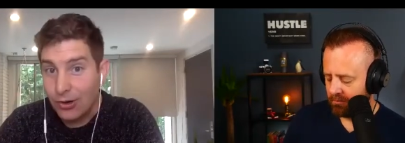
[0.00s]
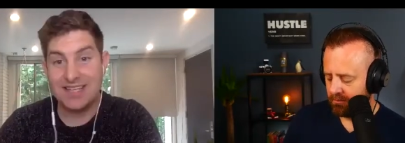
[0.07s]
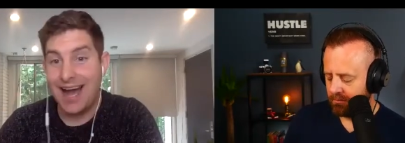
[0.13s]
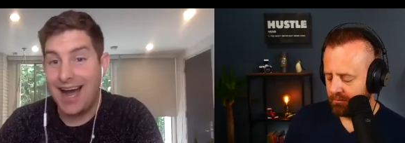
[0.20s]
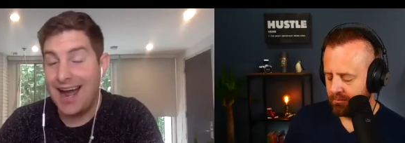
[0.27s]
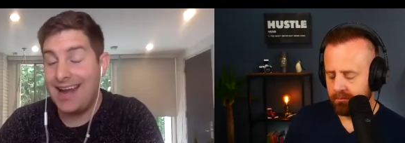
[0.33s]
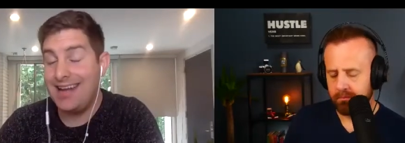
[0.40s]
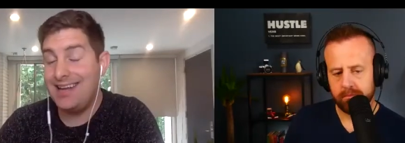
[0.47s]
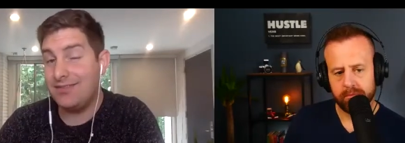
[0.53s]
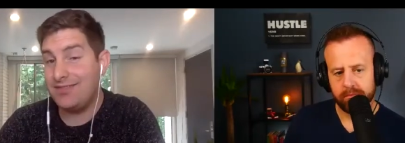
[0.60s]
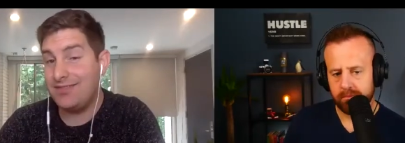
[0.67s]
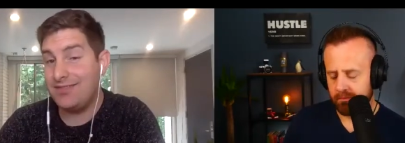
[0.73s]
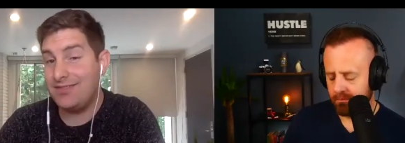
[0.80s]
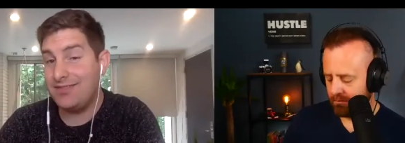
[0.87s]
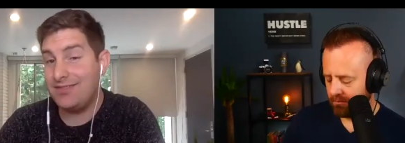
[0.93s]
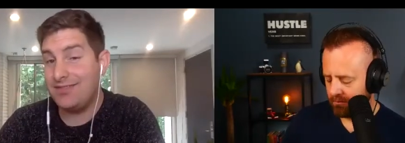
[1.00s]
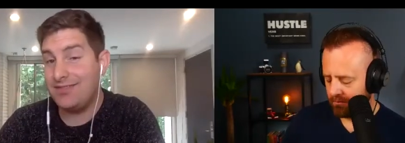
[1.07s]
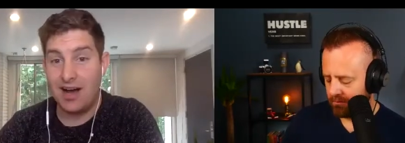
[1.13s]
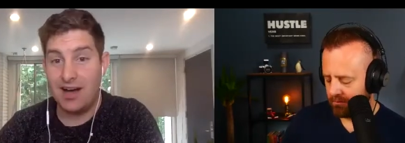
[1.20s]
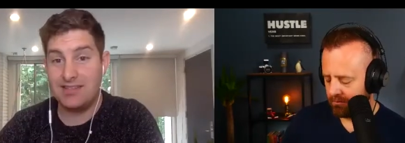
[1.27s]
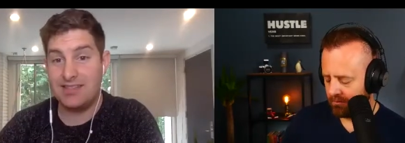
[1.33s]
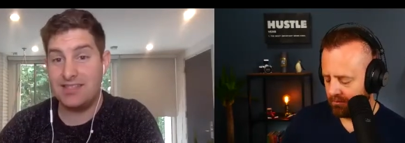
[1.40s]
Speaker 1: which was kind of the
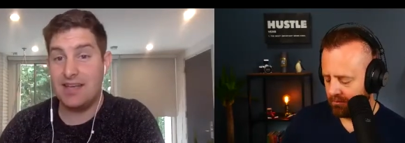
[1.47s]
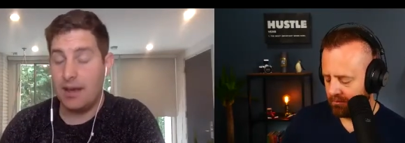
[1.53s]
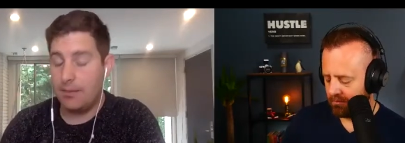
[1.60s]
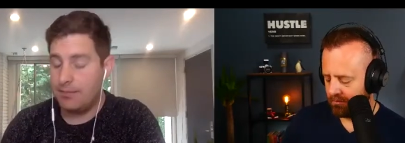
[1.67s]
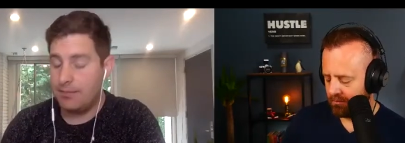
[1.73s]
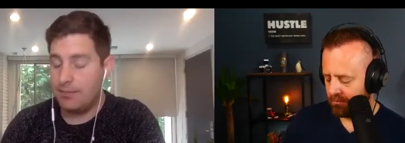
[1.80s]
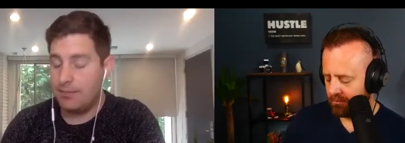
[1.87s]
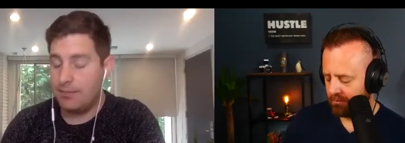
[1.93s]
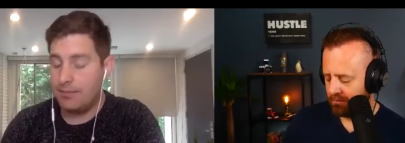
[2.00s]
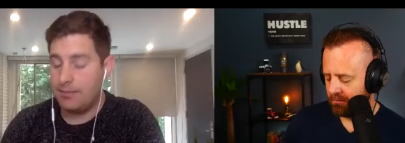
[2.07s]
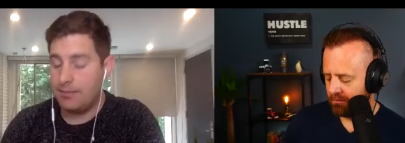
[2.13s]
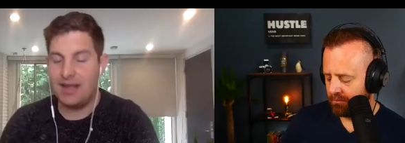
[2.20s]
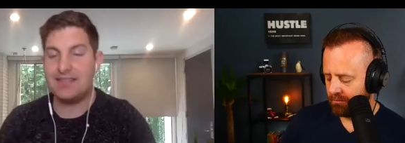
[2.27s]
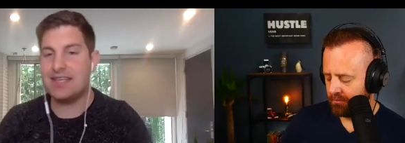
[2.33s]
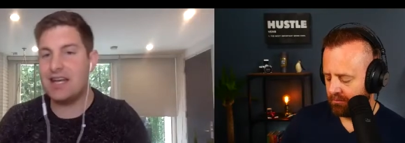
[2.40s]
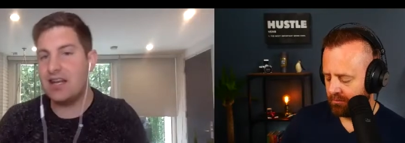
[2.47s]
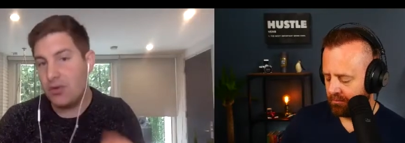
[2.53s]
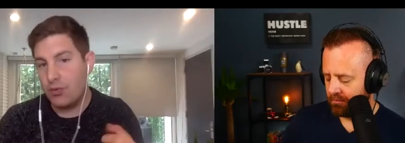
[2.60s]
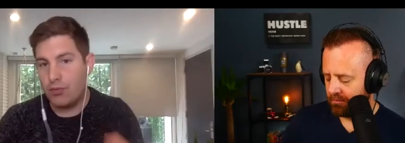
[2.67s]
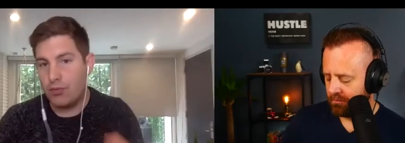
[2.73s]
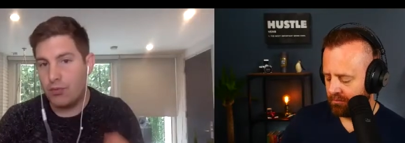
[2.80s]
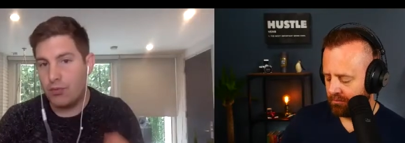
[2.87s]
same concept. Uh,
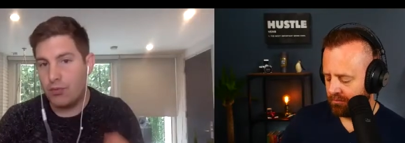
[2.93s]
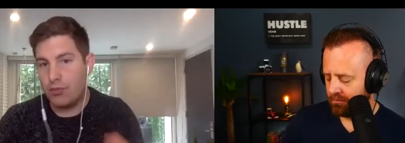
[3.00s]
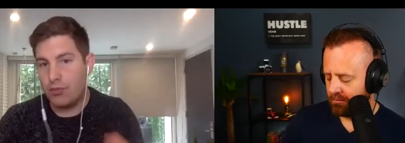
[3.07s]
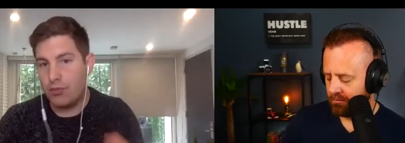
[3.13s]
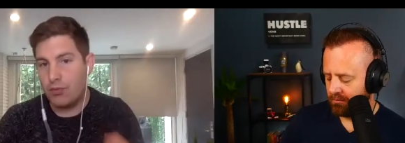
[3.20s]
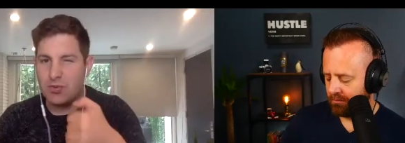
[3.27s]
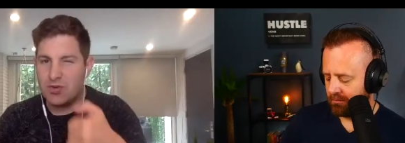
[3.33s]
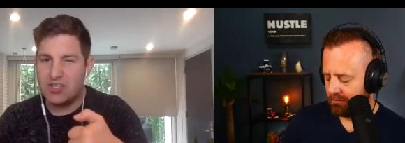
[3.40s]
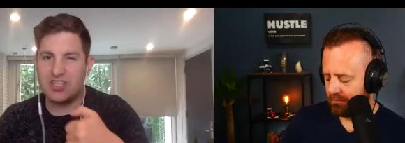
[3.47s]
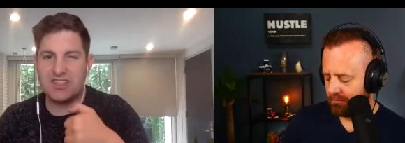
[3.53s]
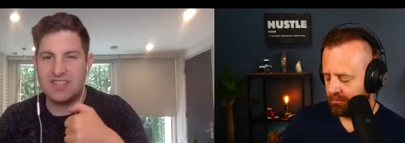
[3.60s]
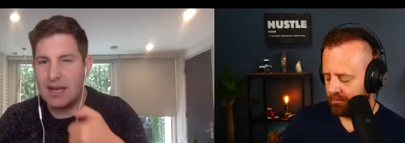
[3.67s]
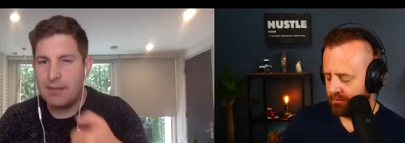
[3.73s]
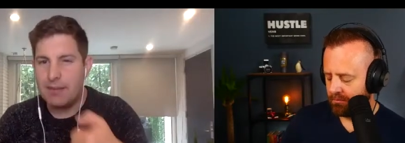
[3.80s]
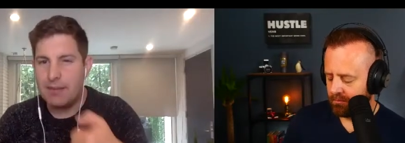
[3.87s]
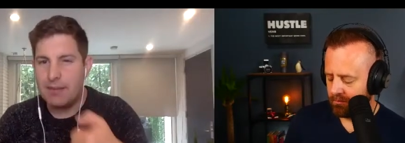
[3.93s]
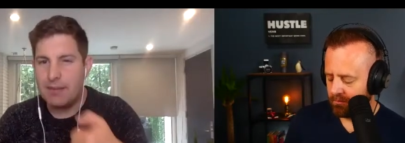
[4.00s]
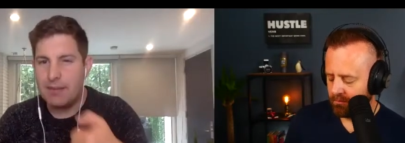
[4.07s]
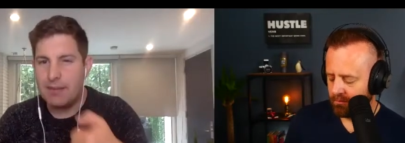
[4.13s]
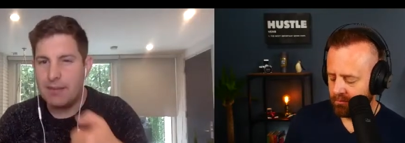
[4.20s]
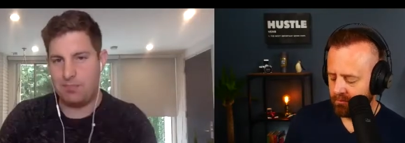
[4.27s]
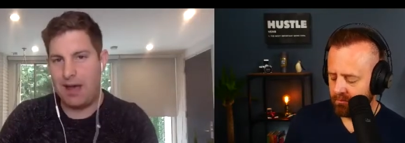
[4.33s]
instead of the real time, you would just
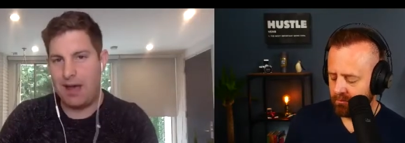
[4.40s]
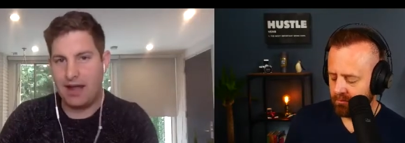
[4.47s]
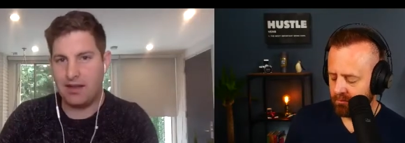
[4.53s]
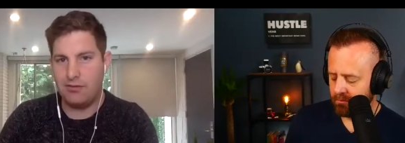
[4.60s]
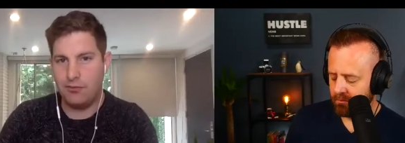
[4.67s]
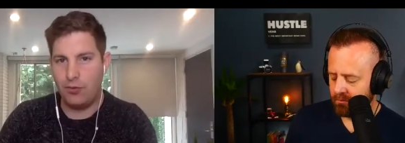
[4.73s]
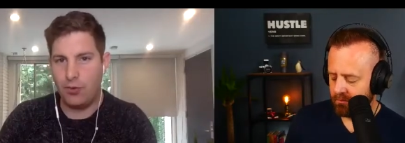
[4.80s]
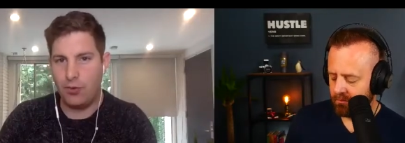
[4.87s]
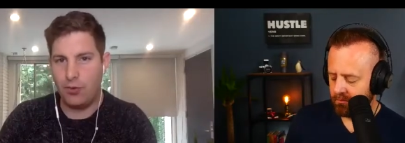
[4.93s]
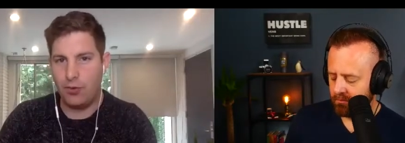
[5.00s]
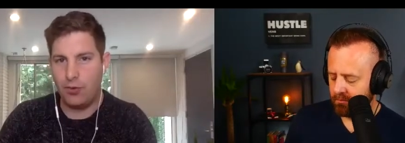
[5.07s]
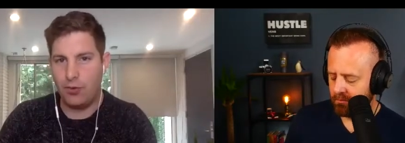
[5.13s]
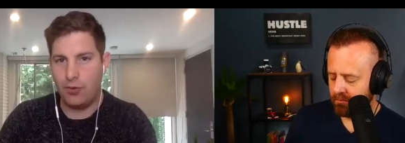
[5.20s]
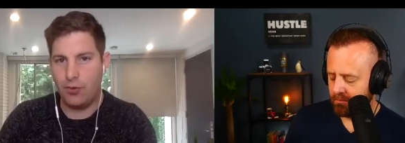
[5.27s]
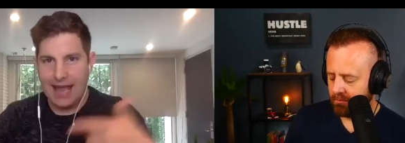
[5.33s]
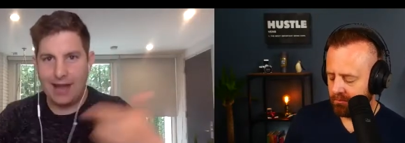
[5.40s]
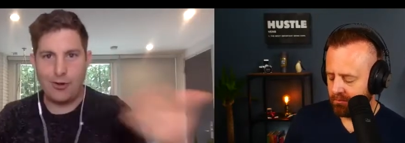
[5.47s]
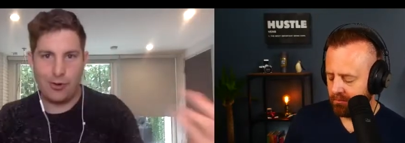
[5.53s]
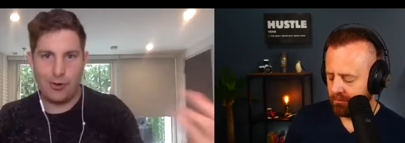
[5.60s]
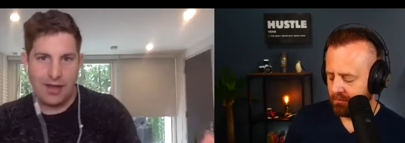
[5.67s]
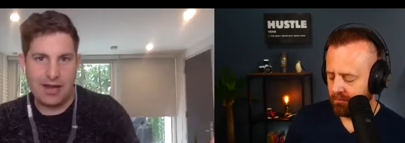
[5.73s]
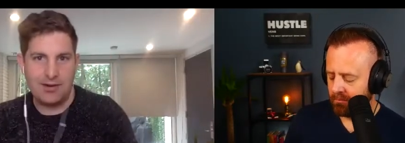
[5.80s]
send messages back and forth,
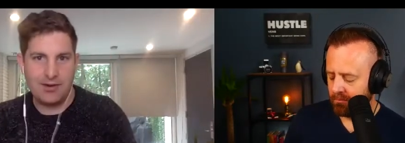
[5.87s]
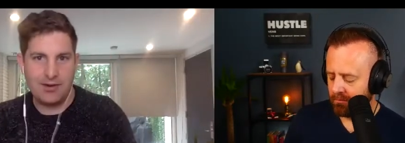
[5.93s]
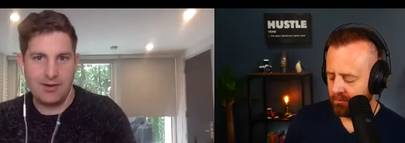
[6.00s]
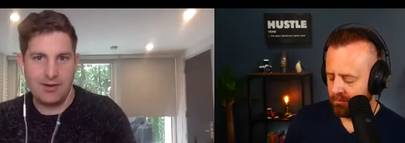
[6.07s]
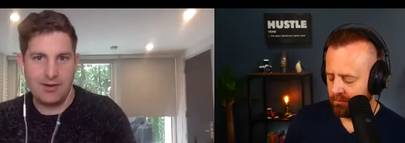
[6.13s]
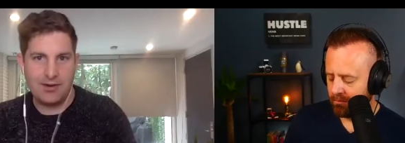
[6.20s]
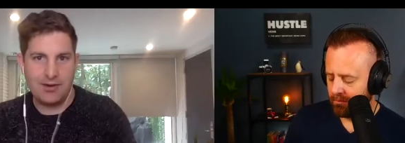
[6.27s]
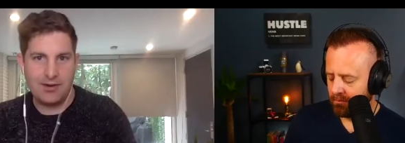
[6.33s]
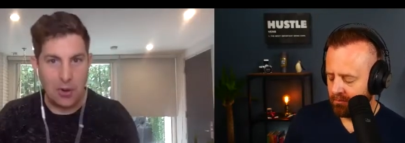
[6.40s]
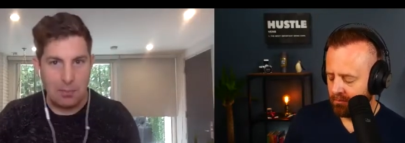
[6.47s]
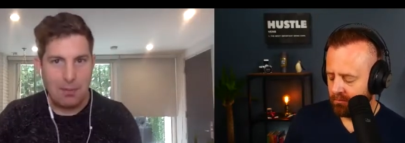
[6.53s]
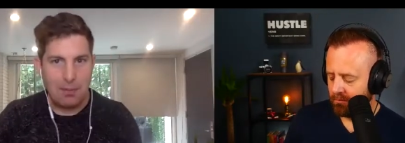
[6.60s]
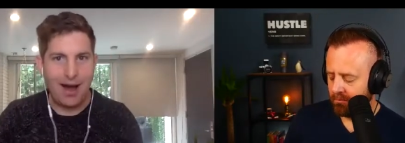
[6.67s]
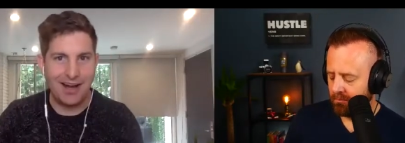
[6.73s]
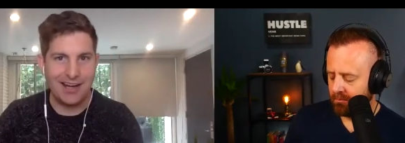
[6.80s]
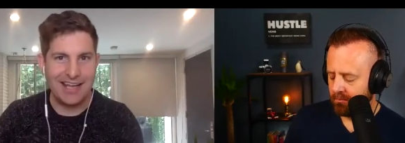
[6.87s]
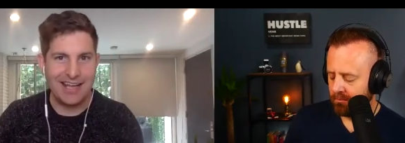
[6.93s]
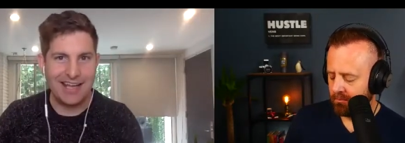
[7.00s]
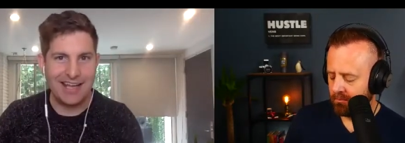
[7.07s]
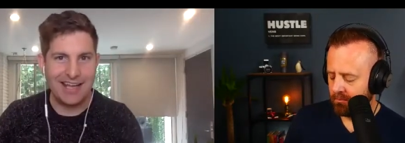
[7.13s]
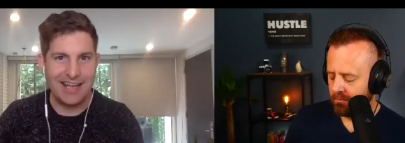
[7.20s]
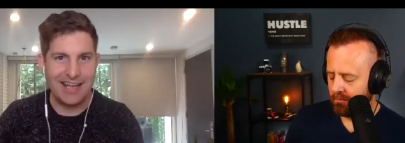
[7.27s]
and Anchor then turned into a
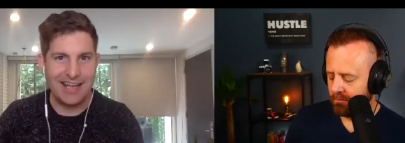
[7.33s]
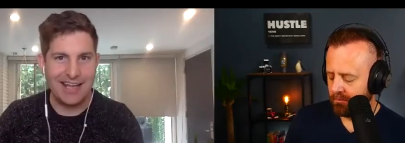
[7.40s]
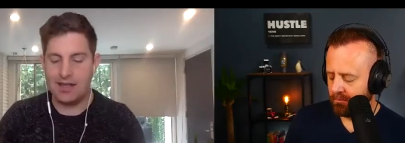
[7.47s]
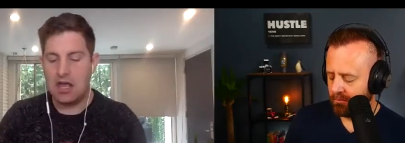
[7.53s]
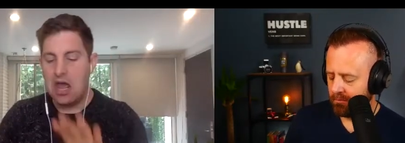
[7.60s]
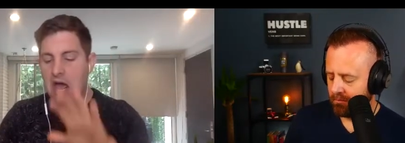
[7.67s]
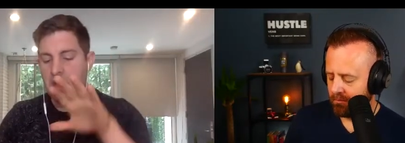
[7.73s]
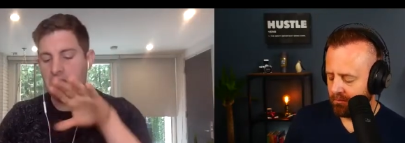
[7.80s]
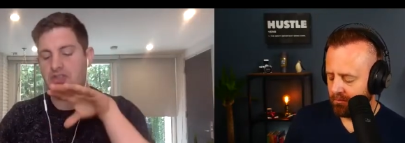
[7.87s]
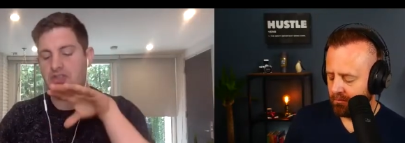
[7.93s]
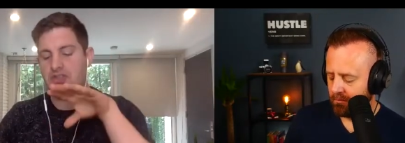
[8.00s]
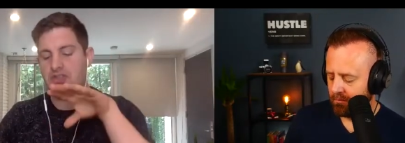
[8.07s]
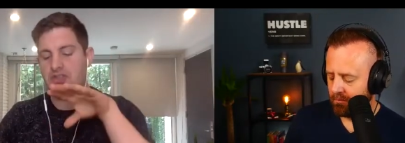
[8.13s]
podcasting thing.